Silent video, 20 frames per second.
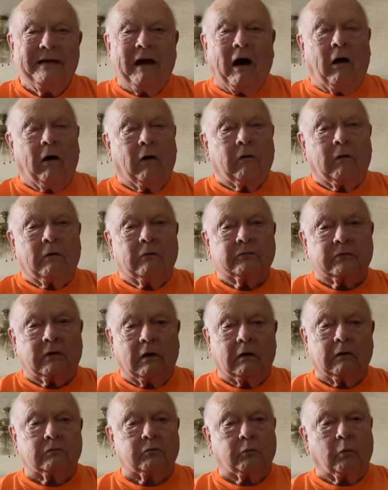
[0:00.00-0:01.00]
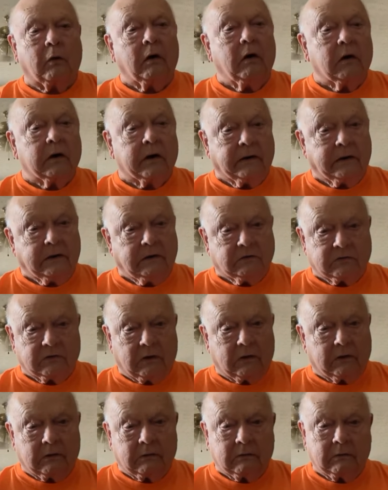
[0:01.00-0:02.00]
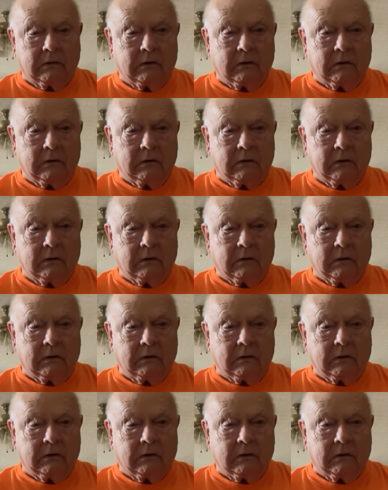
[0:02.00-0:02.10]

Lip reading: all those colors were hugging each other.